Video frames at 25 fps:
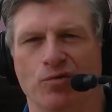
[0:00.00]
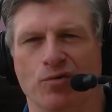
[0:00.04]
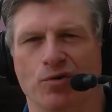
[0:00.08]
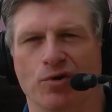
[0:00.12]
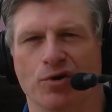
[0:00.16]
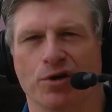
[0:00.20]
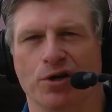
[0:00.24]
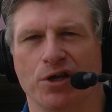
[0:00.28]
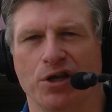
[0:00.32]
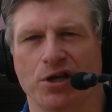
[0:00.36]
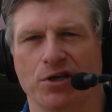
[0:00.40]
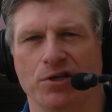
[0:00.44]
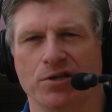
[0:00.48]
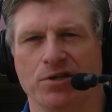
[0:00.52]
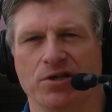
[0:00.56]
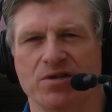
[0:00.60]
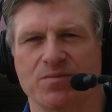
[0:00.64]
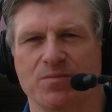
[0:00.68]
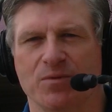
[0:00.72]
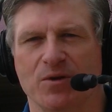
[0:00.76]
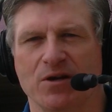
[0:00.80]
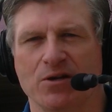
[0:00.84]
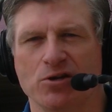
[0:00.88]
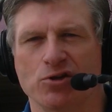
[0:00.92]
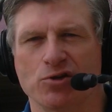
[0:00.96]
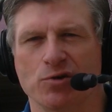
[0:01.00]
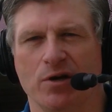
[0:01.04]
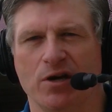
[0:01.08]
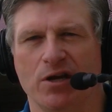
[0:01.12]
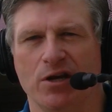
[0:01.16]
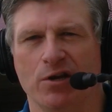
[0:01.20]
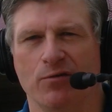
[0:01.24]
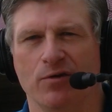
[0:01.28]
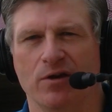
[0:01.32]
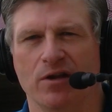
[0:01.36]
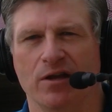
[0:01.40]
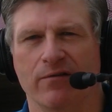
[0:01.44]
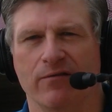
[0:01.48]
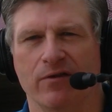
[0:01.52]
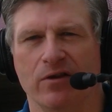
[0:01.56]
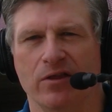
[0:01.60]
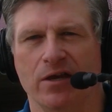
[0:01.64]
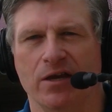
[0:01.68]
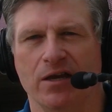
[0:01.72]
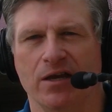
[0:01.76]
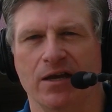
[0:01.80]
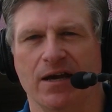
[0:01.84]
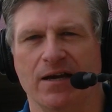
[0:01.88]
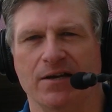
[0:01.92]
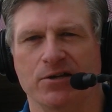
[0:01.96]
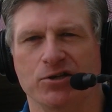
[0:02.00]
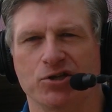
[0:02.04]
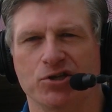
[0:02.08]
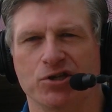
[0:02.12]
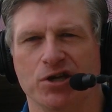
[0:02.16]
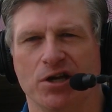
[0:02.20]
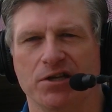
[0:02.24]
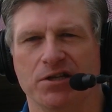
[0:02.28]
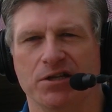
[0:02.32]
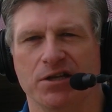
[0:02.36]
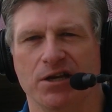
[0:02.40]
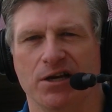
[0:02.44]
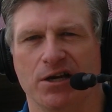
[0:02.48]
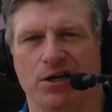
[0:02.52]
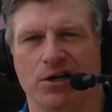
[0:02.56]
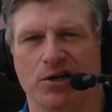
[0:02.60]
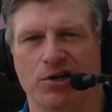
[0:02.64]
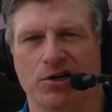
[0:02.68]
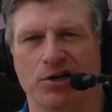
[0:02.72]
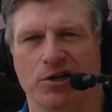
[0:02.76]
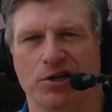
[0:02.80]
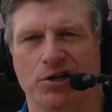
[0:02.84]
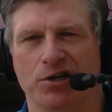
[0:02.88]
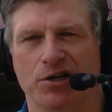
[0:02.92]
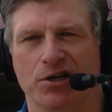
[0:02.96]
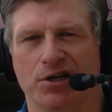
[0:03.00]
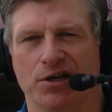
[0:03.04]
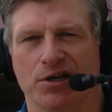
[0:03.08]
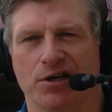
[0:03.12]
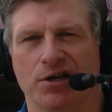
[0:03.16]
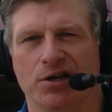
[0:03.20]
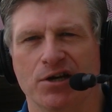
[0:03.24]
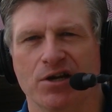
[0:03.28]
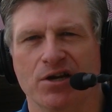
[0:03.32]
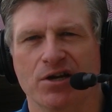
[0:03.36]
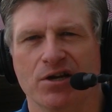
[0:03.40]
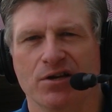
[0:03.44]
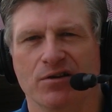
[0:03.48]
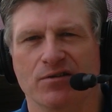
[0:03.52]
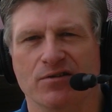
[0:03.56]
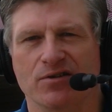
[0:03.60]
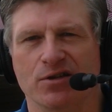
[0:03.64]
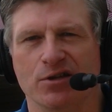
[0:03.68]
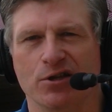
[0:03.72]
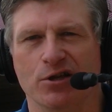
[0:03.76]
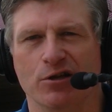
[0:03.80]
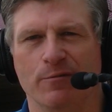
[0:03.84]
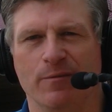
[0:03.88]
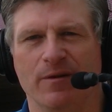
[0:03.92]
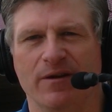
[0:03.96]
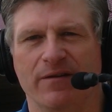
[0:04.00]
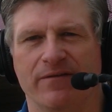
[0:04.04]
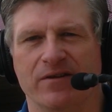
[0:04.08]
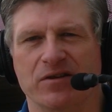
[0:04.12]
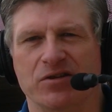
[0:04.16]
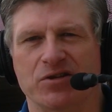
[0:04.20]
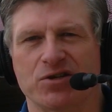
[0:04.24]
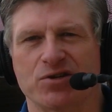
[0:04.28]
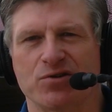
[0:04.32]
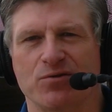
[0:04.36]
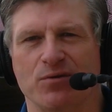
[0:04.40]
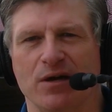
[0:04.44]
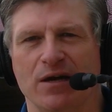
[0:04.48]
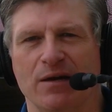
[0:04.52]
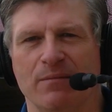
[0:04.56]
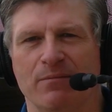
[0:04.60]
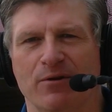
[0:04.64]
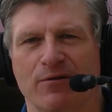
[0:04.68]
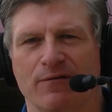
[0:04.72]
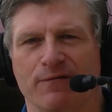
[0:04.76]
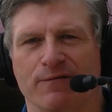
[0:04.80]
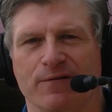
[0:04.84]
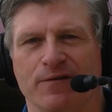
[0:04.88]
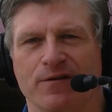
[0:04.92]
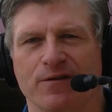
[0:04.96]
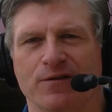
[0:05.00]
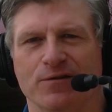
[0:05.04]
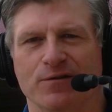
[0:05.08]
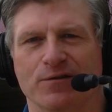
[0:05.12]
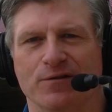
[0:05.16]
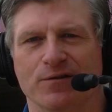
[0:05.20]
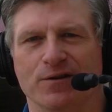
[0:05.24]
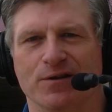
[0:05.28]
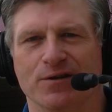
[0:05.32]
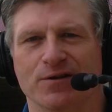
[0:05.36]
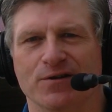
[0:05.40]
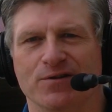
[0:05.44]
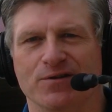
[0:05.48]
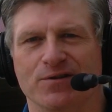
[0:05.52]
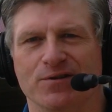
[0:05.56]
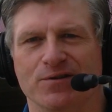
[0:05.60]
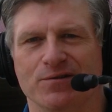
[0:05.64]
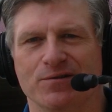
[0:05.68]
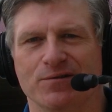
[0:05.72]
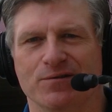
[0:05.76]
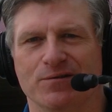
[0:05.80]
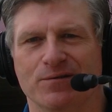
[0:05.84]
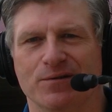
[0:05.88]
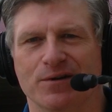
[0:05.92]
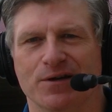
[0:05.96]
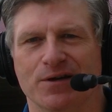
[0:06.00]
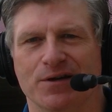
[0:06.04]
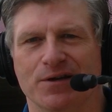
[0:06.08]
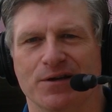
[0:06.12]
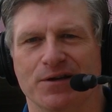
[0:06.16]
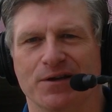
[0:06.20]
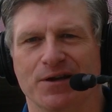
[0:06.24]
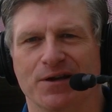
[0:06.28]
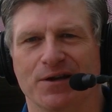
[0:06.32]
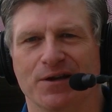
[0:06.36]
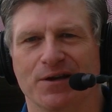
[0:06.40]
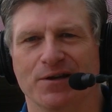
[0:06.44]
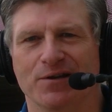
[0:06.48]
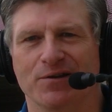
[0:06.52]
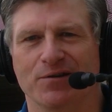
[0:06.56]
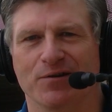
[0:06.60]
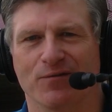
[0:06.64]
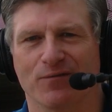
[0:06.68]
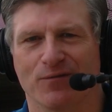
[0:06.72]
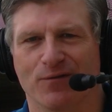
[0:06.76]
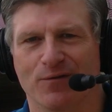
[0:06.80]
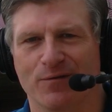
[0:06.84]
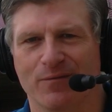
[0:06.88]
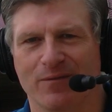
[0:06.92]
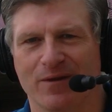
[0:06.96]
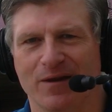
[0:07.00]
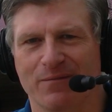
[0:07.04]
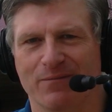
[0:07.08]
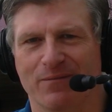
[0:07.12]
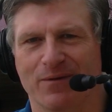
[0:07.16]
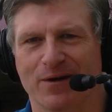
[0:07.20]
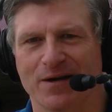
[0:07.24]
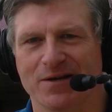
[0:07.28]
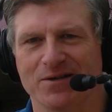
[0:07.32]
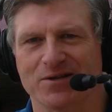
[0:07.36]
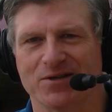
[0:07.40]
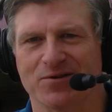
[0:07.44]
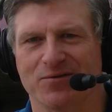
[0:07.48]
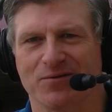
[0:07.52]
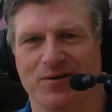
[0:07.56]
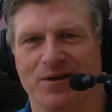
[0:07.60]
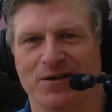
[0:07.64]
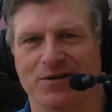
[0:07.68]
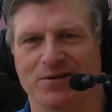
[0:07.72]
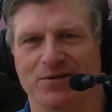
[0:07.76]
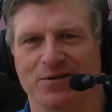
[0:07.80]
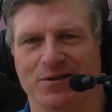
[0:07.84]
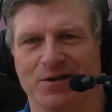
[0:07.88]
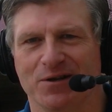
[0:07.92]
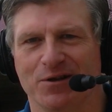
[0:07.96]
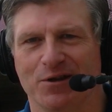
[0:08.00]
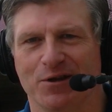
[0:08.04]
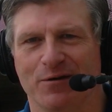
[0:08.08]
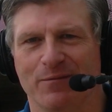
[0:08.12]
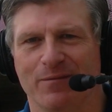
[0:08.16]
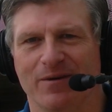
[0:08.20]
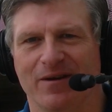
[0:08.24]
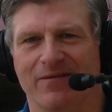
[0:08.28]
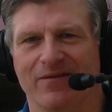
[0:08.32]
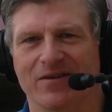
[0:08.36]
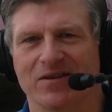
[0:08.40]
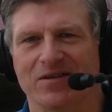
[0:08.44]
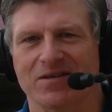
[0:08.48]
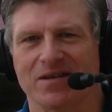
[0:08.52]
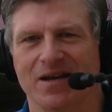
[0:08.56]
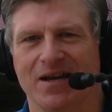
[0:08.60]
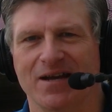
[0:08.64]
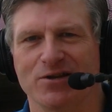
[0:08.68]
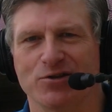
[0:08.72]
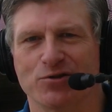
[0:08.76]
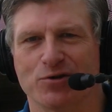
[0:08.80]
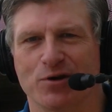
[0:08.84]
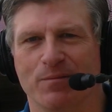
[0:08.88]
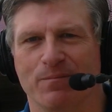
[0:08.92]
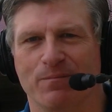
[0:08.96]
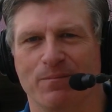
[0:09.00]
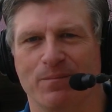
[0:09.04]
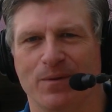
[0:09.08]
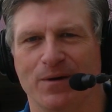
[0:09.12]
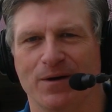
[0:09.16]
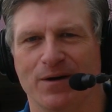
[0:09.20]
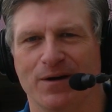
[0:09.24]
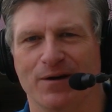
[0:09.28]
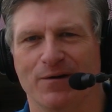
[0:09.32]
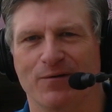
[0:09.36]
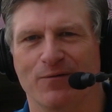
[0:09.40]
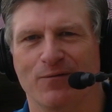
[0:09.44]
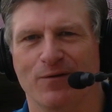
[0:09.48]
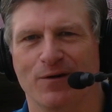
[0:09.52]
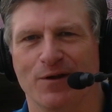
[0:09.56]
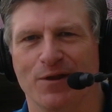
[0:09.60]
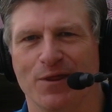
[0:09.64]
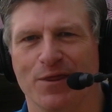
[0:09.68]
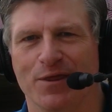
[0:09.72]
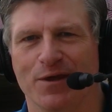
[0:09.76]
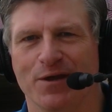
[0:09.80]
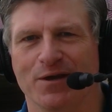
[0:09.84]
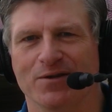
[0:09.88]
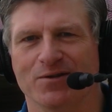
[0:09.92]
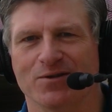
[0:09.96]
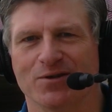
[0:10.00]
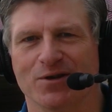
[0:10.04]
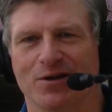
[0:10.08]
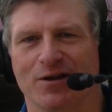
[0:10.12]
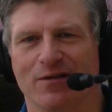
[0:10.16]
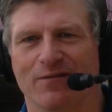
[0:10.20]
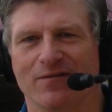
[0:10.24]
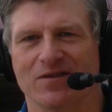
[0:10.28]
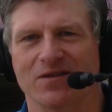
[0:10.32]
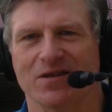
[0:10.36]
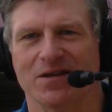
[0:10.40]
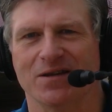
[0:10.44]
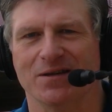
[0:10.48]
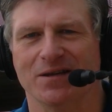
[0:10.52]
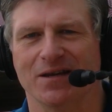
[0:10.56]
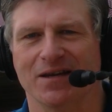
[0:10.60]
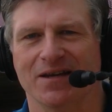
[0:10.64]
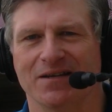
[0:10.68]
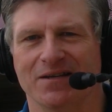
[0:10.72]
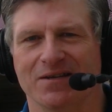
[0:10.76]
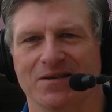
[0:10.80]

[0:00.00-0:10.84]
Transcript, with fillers: were in spring training when everything got shut down, and uh, it was a little bit of a scramble for you because you and, and your roommate Brice Turang took a little bit of a side trip uh, when things all of a sudden got